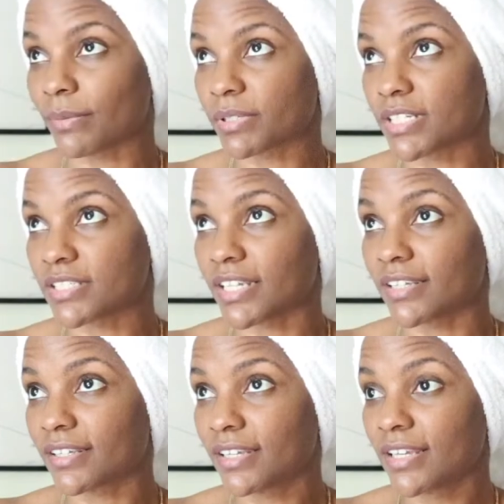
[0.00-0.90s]
gonna take
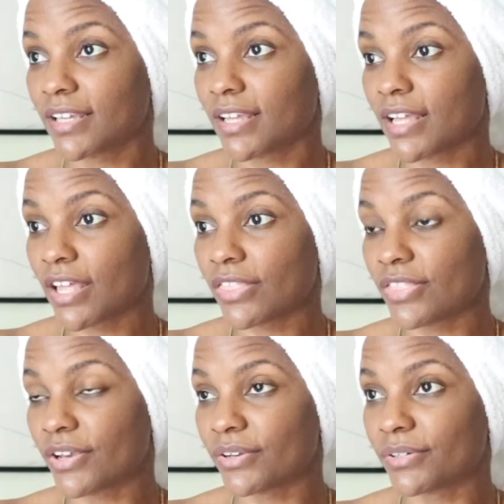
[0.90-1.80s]

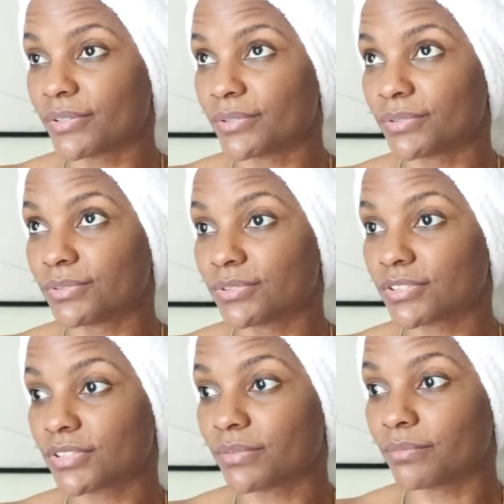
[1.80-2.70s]
those
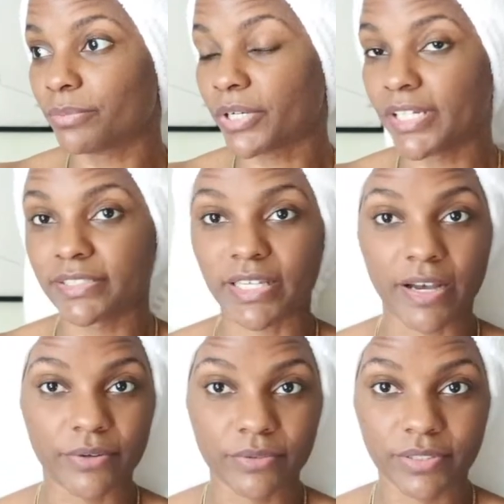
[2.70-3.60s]
braids
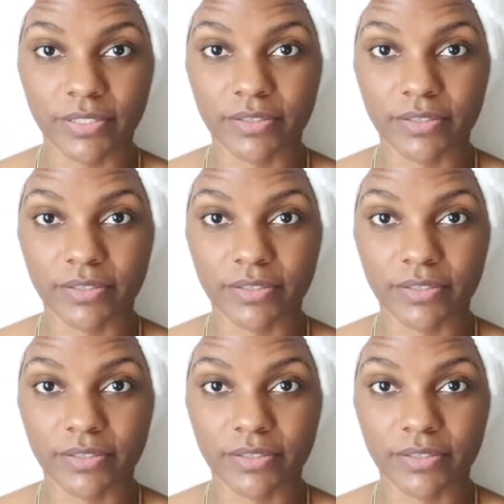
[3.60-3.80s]
out in the